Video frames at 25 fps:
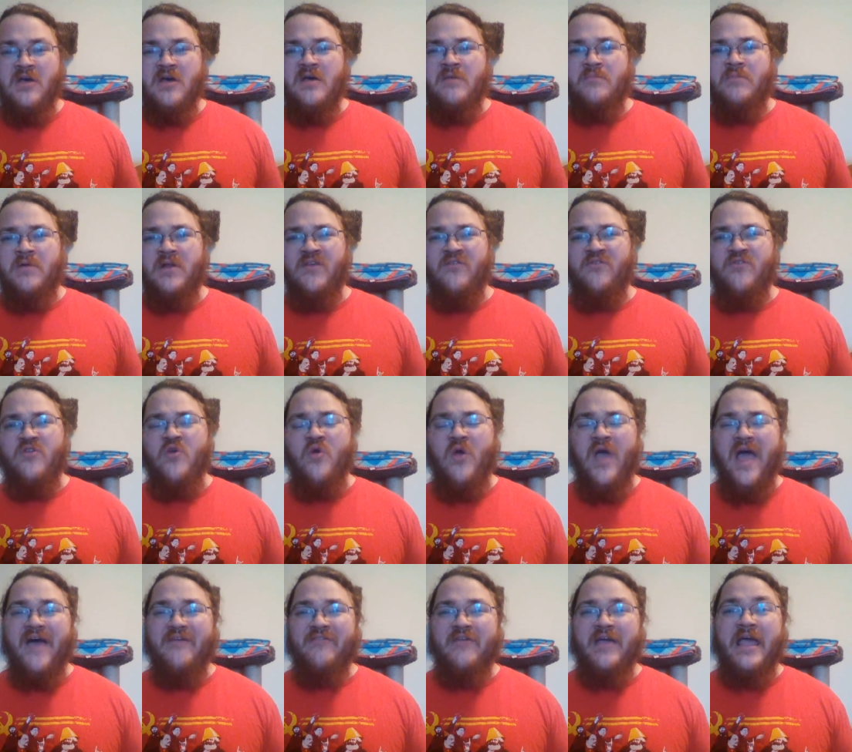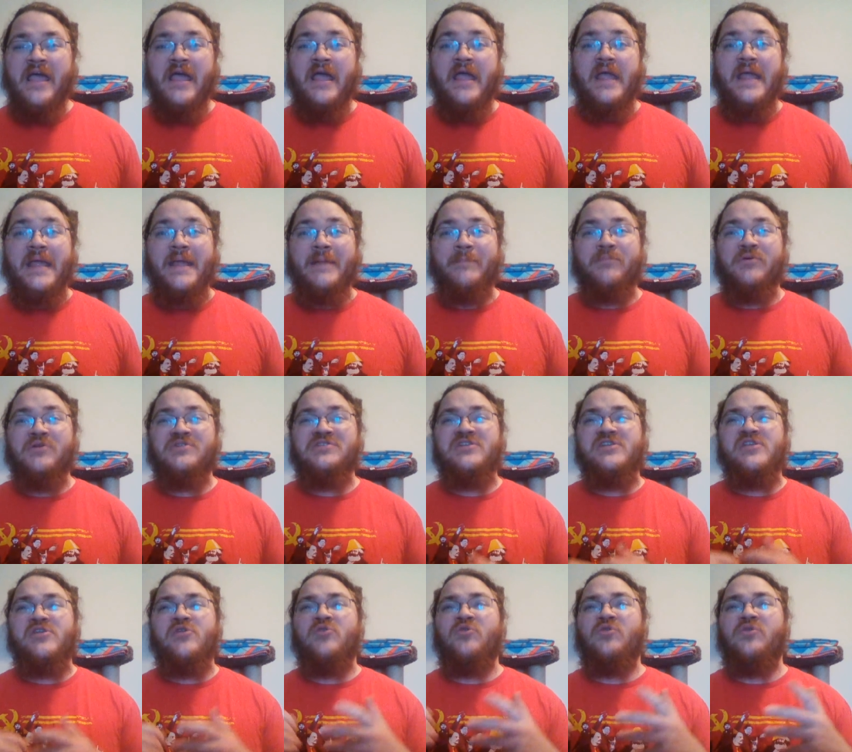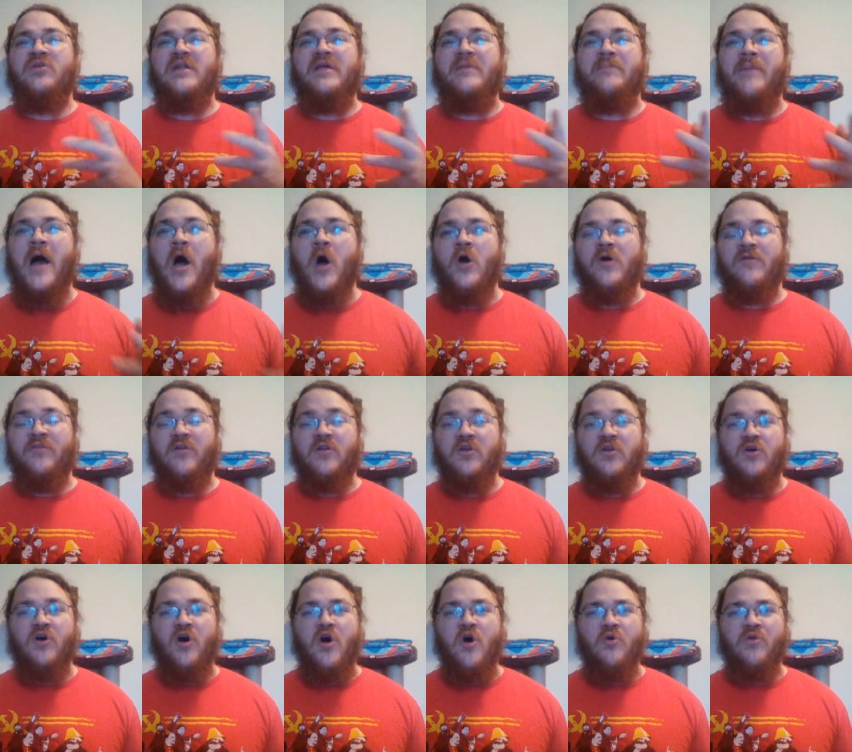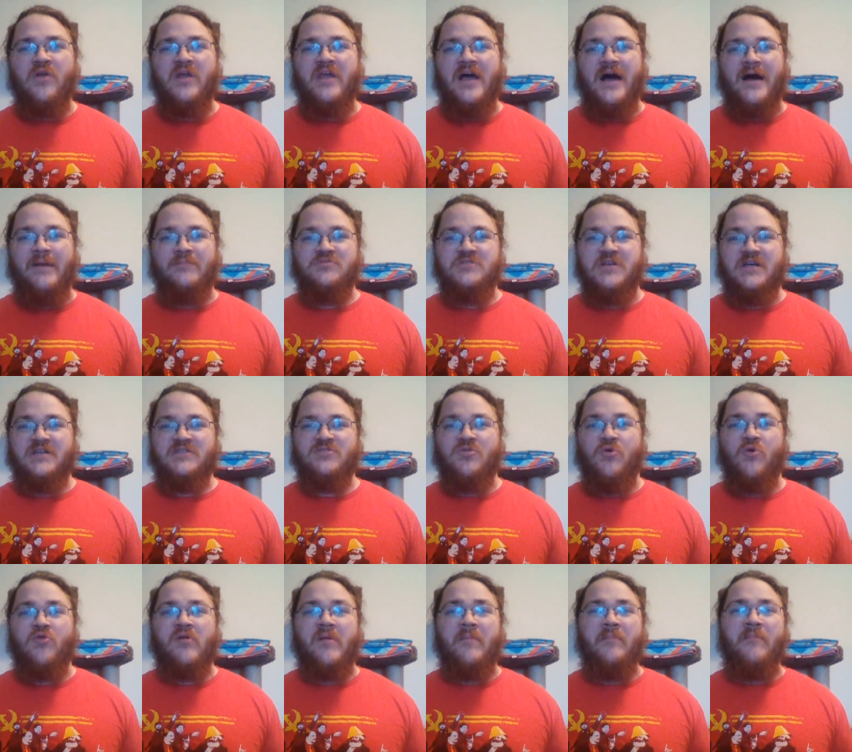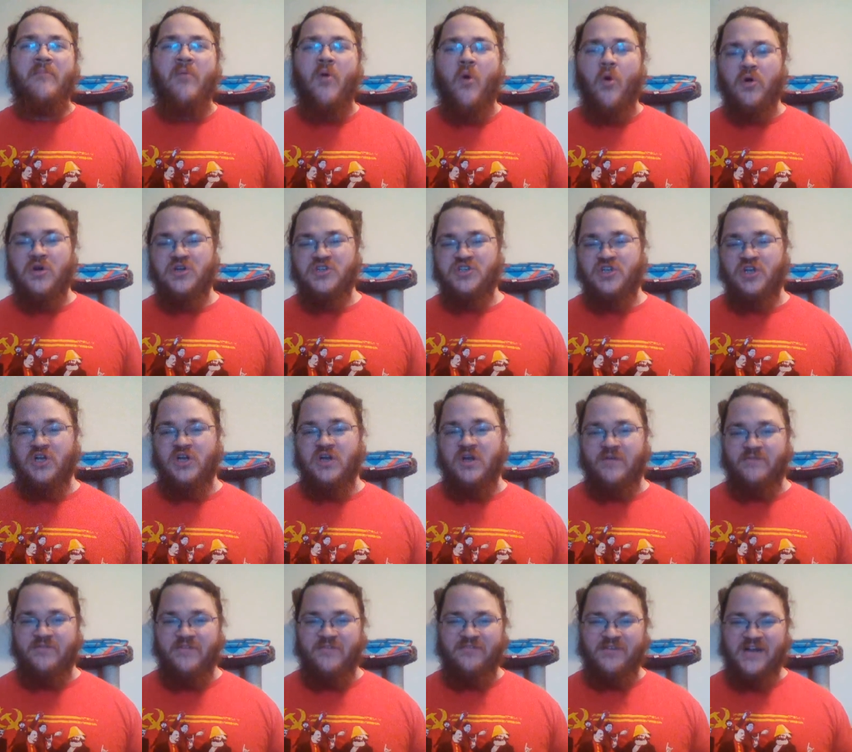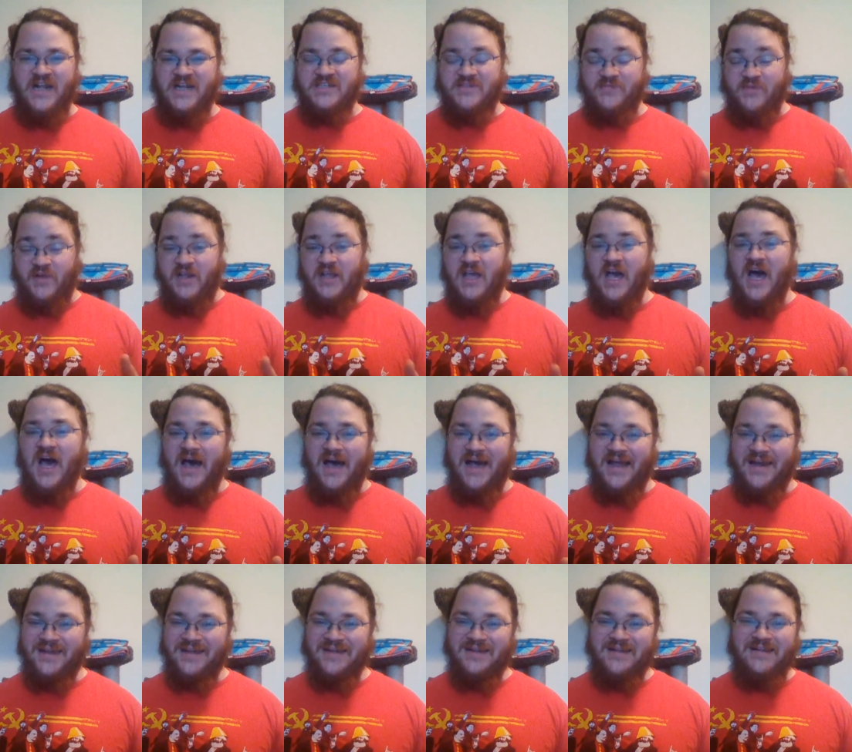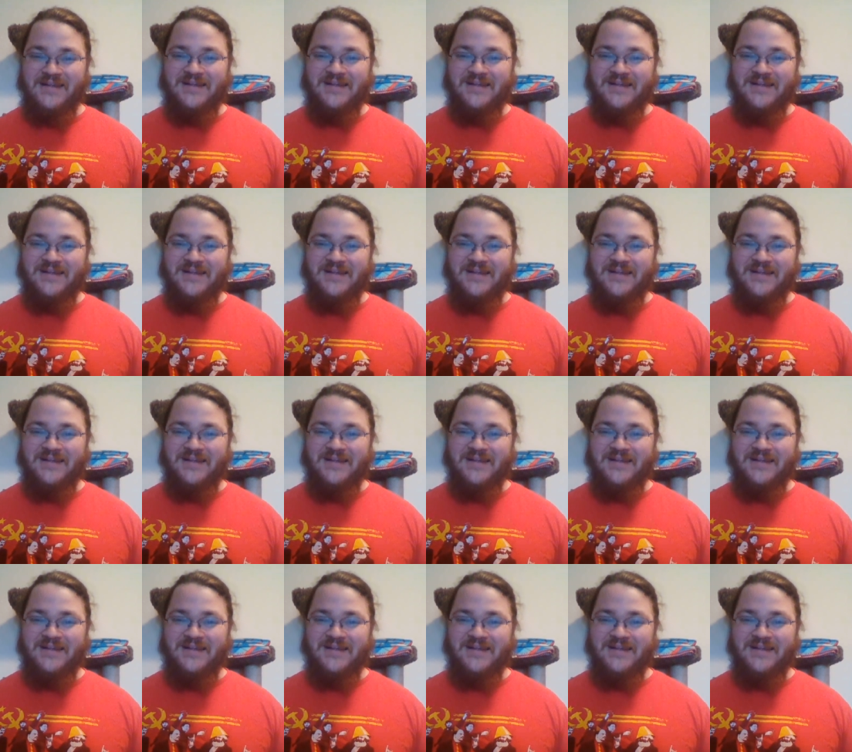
but if you have a particularly powerful holy object or a portion of the flesh of a god